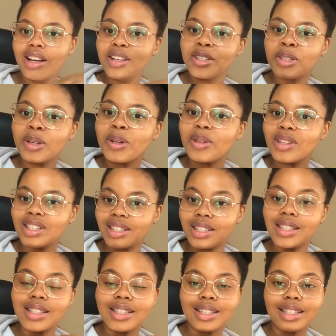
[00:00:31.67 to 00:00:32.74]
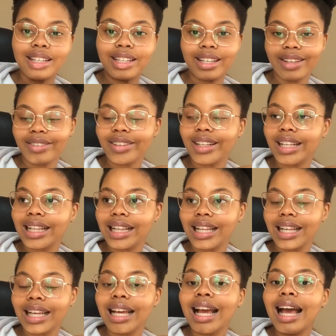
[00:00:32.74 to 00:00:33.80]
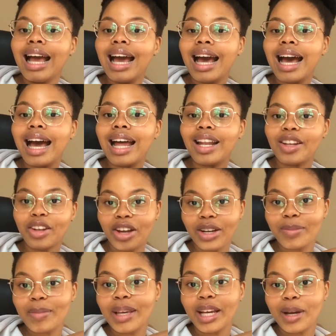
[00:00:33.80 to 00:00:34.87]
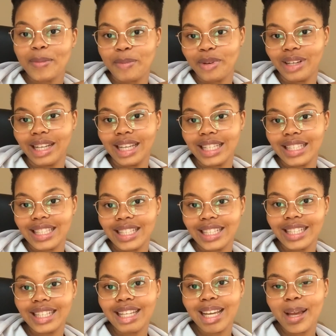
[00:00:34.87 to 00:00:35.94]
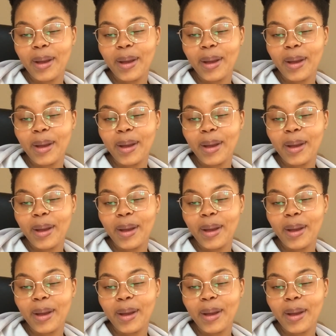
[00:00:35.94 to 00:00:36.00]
So this is definitely not makeup related.